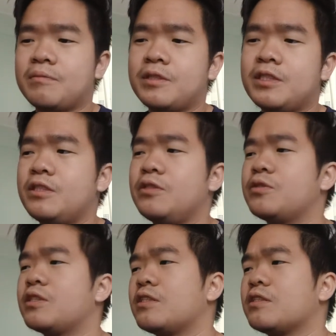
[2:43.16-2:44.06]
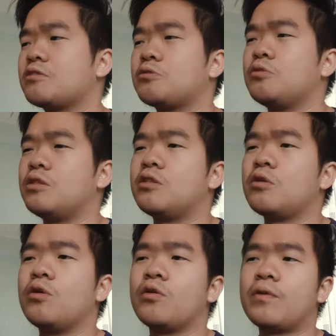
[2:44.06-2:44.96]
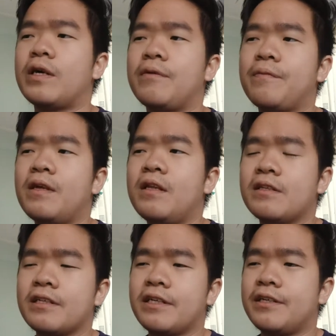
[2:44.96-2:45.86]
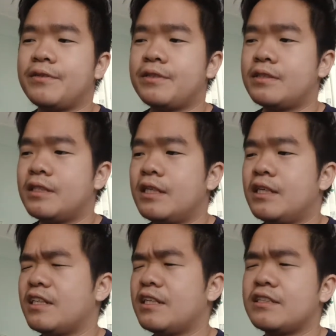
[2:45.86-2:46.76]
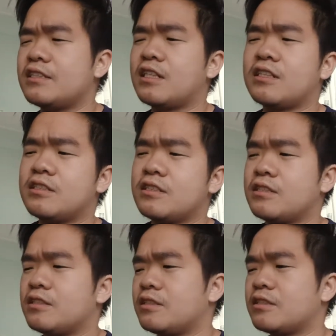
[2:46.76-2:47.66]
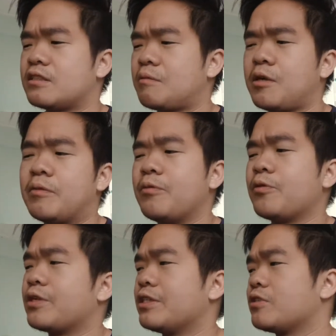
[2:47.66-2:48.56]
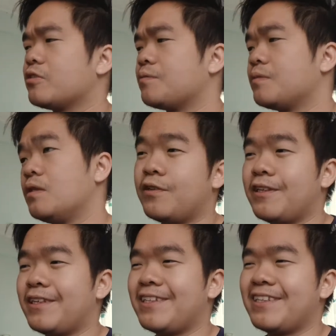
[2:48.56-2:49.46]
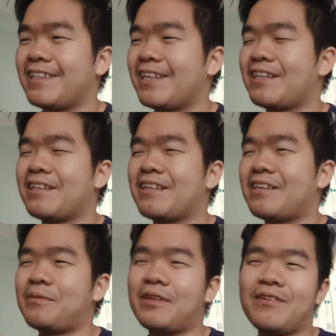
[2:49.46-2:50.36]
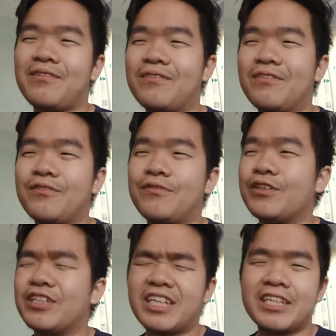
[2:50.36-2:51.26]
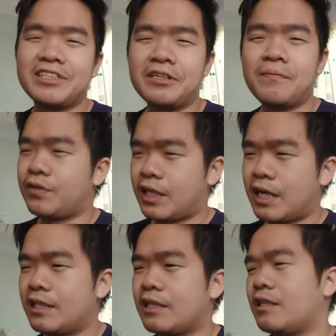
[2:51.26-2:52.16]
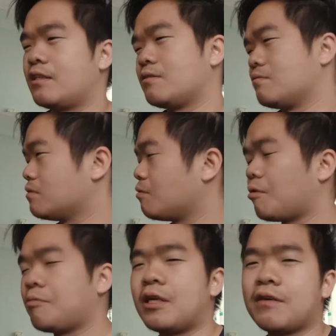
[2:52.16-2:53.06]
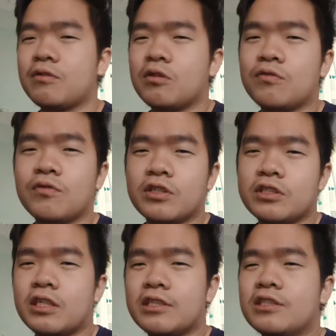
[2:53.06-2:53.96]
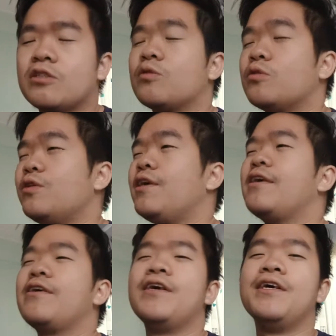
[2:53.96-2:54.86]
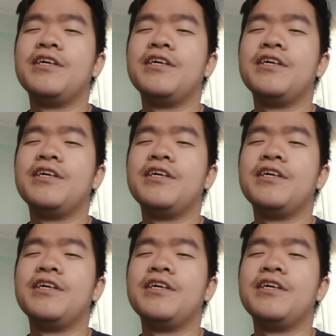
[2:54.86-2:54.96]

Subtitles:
She uses a scooter to go around the house. Then the charger is somehow broken, so hopefully he can help me look for the charger. If he can, then I'll probably have to look for the charger. So today